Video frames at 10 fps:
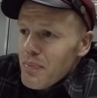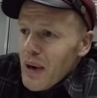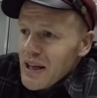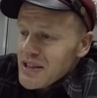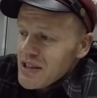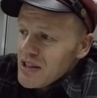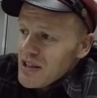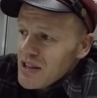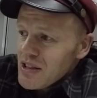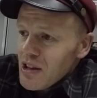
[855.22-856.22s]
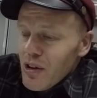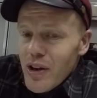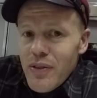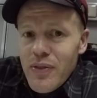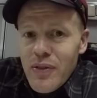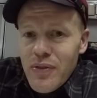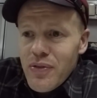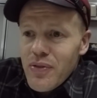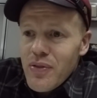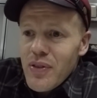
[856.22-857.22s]
back to the life of
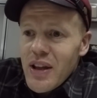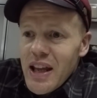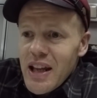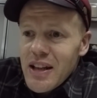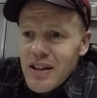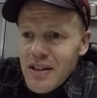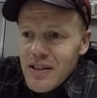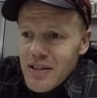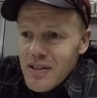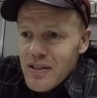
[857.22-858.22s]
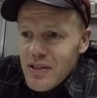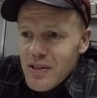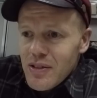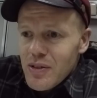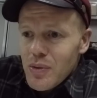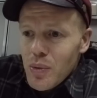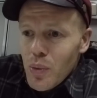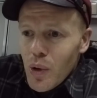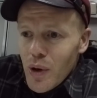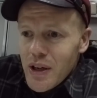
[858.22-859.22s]
eating,
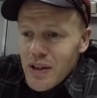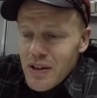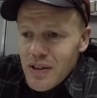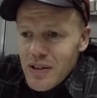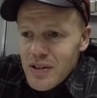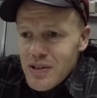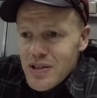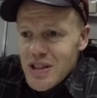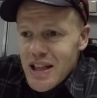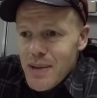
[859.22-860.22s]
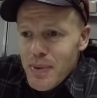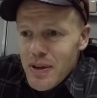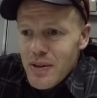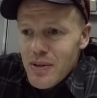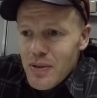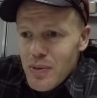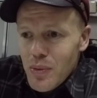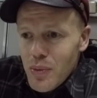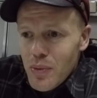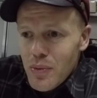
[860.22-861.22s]
working, sleeping,
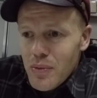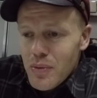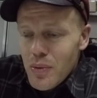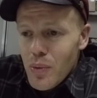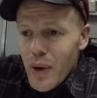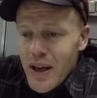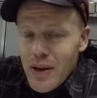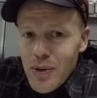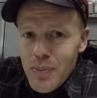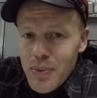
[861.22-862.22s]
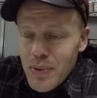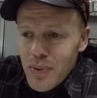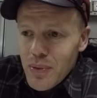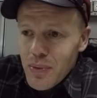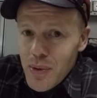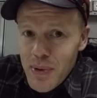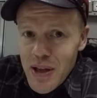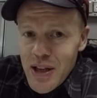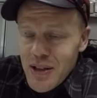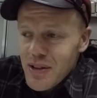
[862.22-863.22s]
waking up,
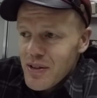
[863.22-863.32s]
repeating